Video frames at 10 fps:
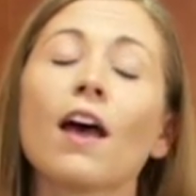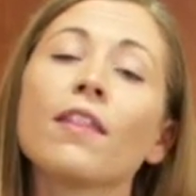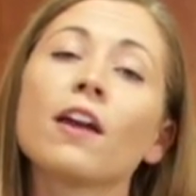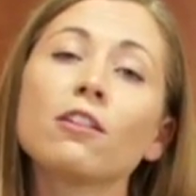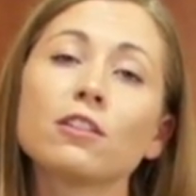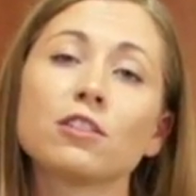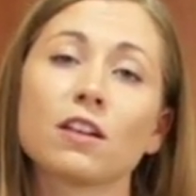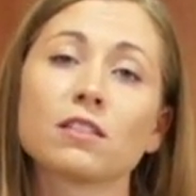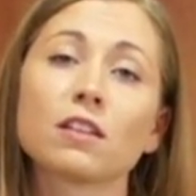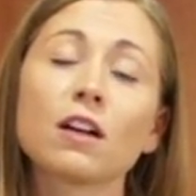And that'll
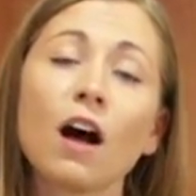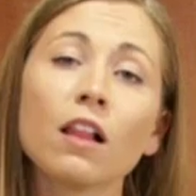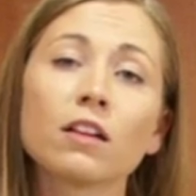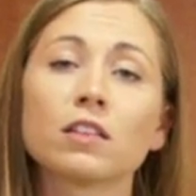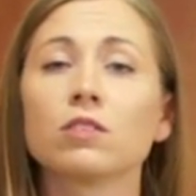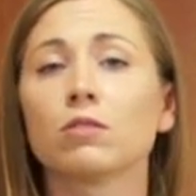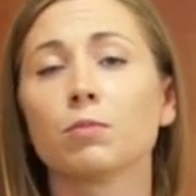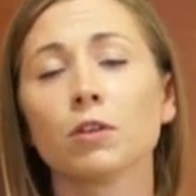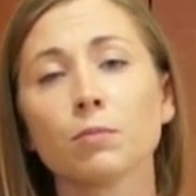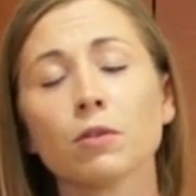adjust the color to a
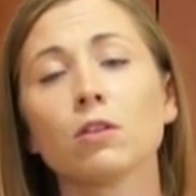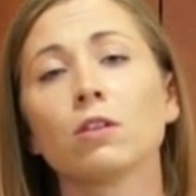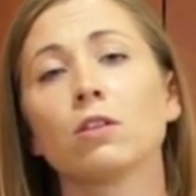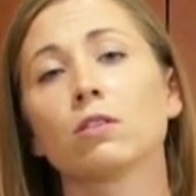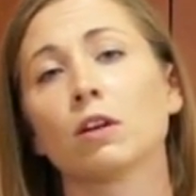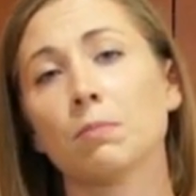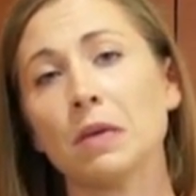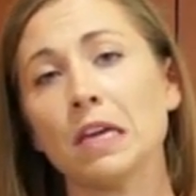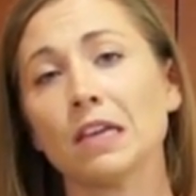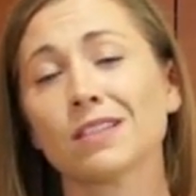purple or a
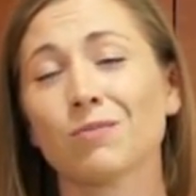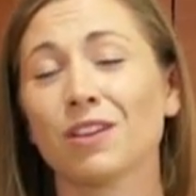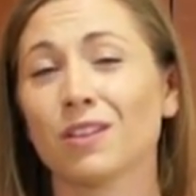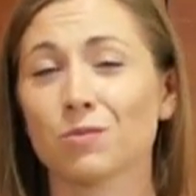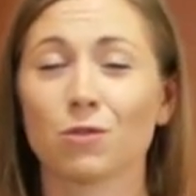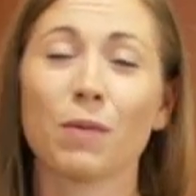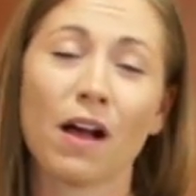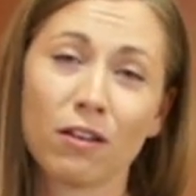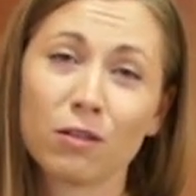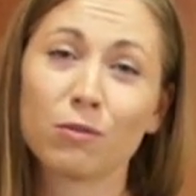pink, something that's more
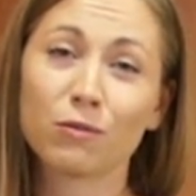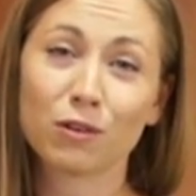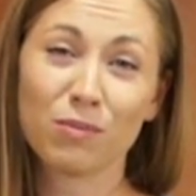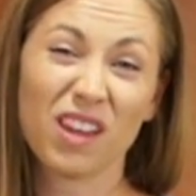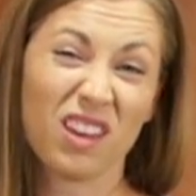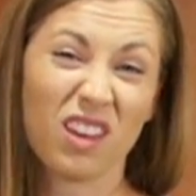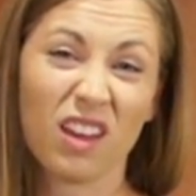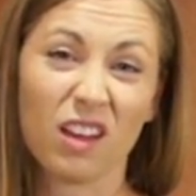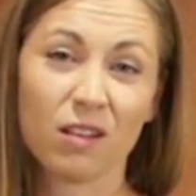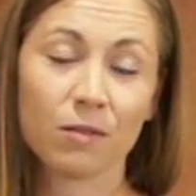palatable for a picky
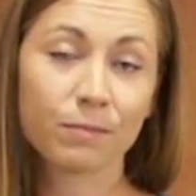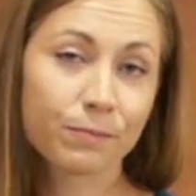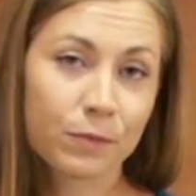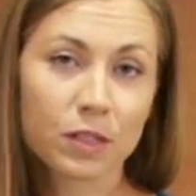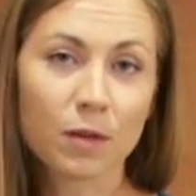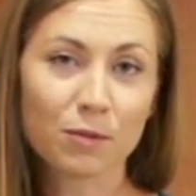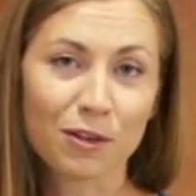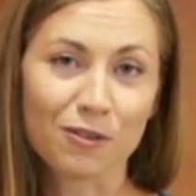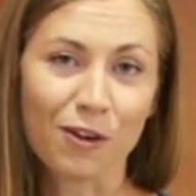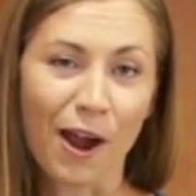kid.
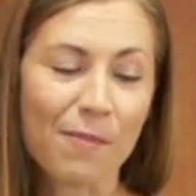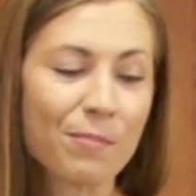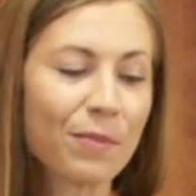Something to try.